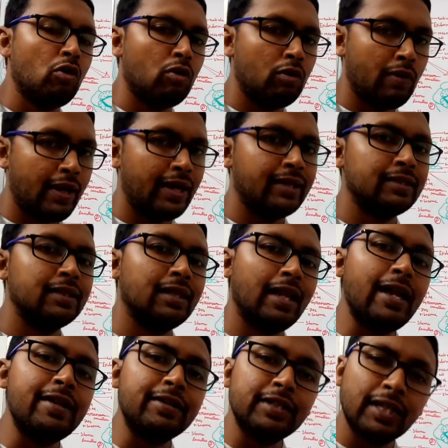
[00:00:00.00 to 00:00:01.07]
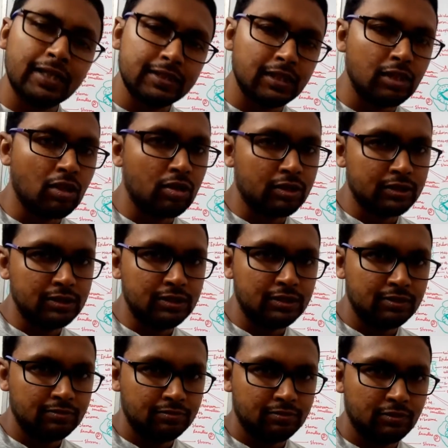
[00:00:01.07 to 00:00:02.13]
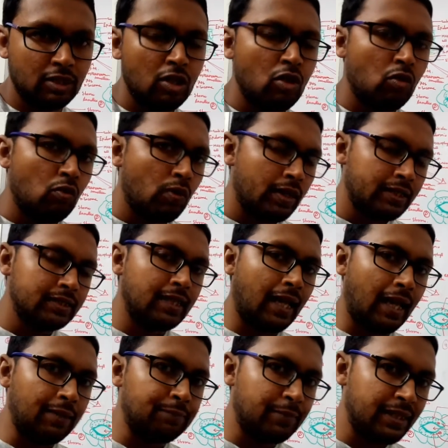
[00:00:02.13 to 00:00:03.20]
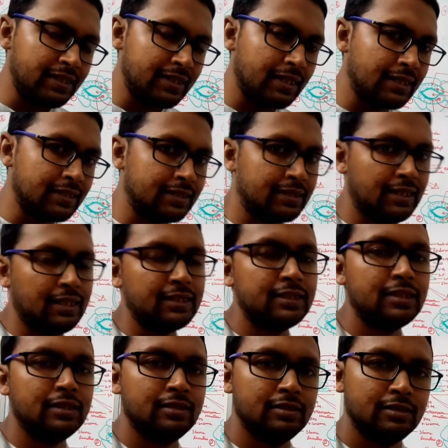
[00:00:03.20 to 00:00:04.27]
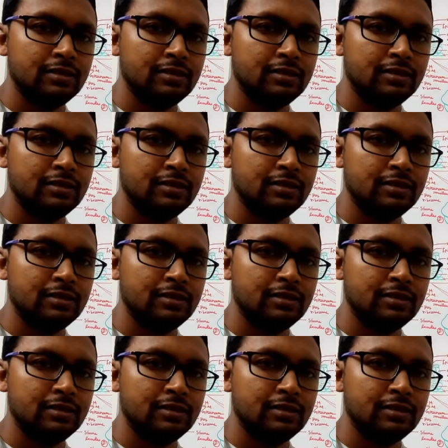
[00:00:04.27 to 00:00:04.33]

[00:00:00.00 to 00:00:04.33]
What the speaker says: where the light reaction occurs, what is the basic structure